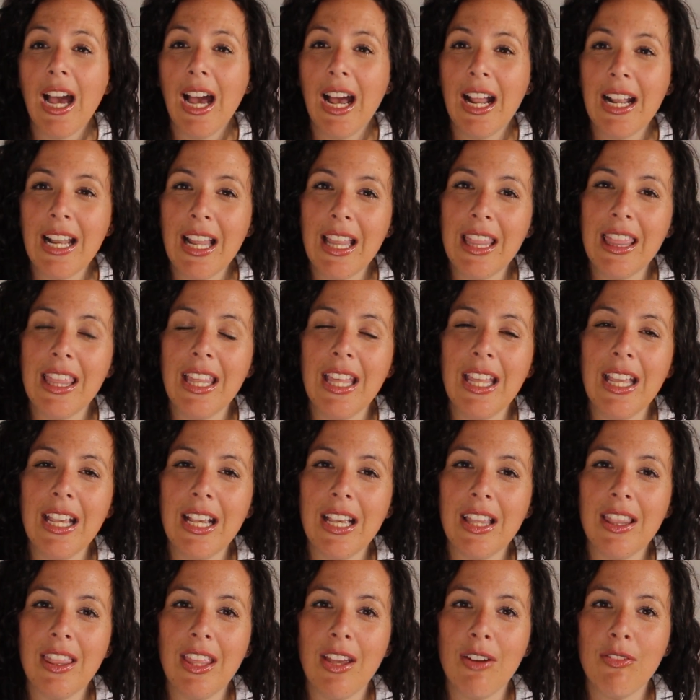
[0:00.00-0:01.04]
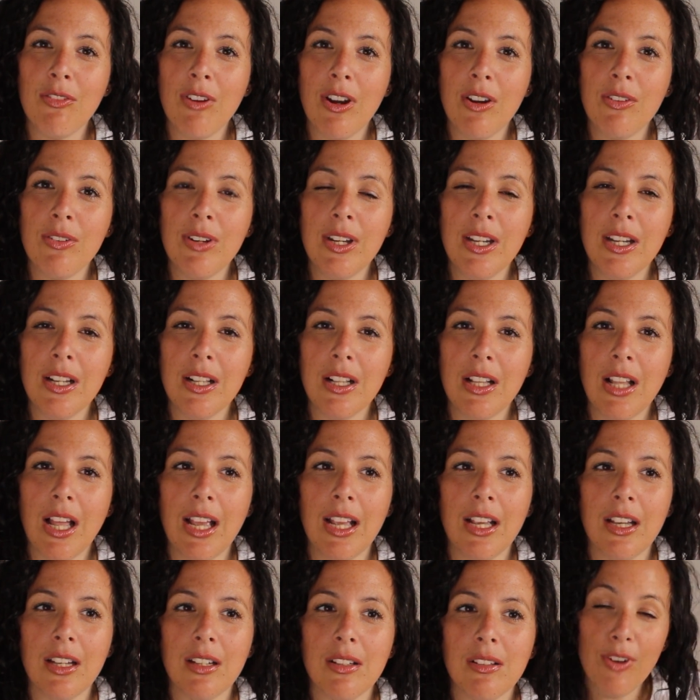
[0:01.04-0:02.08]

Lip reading: And I think they're very, like,